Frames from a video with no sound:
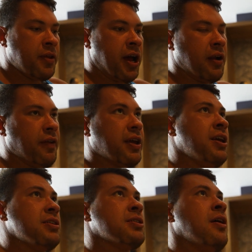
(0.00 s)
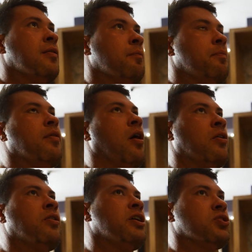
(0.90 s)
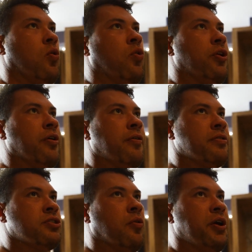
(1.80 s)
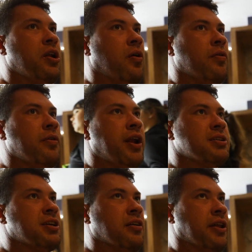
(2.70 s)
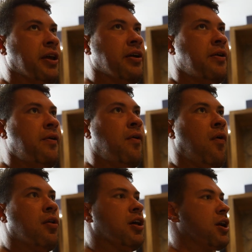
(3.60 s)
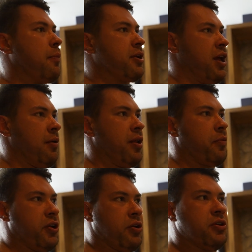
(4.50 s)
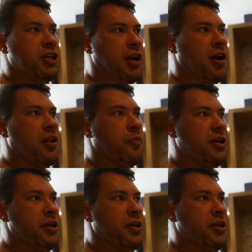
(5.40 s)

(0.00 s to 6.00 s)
kind of like Arnold is older, so we don't necessarily look up to him like we do with Jay Cutler.